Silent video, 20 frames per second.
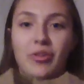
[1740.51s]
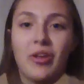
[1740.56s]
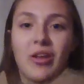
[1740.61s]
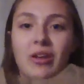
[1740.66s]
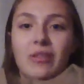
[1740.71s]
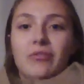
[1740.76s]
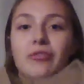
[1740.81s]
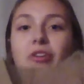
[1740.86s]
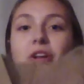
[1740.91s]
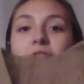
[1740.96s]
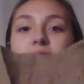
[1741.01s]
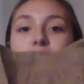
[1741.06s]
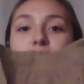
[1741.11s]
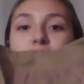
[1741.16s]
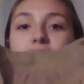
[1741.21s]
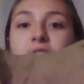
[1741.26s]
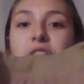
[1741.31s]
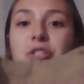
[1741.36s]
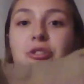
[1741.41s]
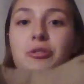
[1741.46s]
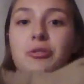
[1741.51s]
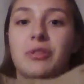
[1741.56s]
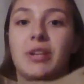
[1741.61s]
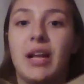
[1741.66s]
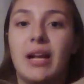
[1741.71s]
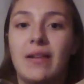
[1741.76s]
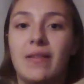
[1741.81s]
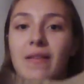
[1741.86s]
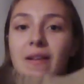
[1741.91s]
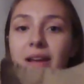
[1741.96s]
kind of non-traditional
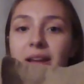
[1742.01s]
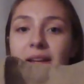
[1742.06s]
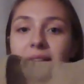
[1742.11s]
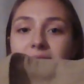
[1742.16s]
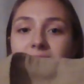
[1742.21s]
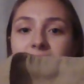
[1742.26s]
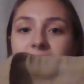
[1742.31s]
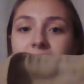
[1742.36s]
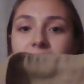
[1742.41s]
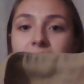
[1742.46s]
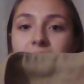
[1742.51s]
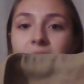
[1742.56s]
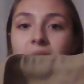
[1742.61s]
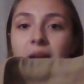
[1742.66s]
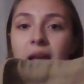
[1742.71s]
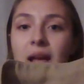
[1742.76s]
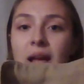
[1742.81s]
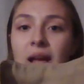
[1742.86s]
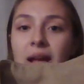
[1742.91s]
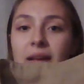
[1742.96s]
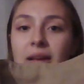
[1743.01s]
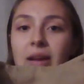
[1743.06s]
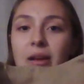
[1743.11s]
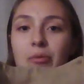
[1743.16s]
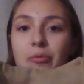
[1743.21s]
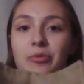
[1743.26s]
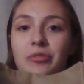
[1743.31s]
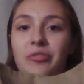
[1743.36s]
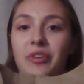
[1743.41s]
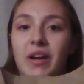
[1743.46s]
necklines, and I
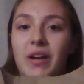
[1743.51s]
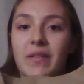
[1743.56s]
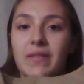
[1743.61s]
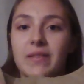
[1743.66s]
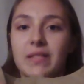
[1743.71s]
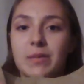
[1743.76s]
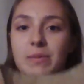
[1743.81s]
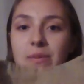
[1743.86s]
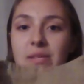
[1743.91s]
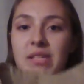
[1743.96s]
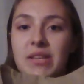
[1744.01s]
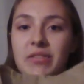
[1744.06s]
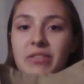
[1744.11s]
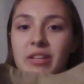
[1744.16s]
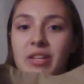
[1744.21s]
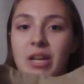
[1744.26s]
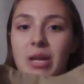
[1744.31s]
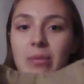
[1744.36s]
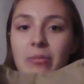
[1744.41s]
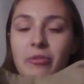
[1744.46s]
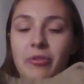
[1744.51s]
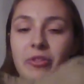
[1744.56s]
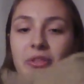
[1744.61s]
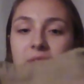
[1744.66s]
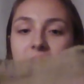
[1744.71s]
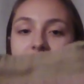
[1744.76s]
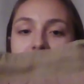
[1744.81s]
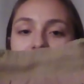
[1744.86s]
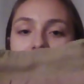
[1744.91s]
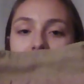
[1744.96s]
will find the specific name for
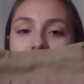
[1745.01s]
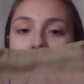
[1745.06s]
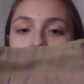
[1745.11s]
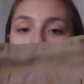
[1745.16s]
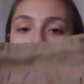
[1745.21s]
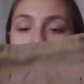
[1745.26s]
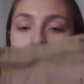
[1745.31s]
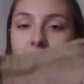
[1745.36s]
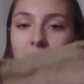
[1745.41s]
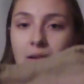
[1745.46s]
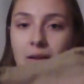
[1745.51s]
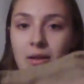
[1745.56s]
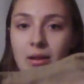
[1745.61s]
this neckline.